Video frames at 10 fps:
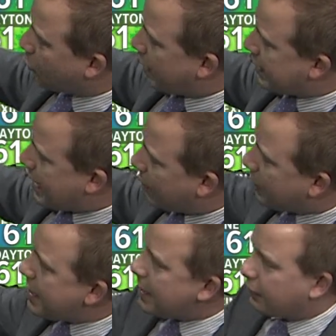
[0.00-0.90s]
right now,
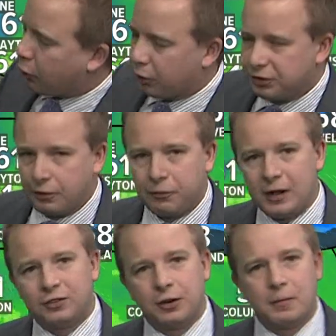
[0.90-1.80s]
and of course our
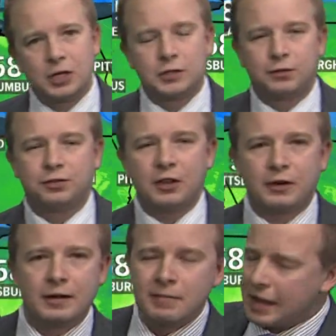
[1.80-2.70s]
friends in much of
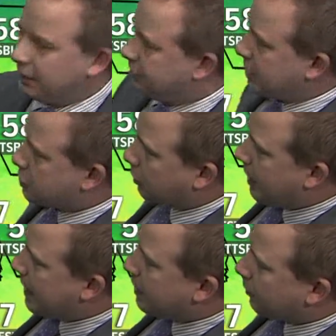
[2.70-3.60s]
southern and central
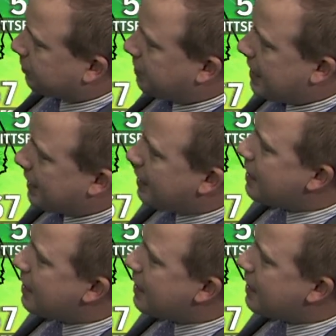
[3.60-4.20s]
Iowa staying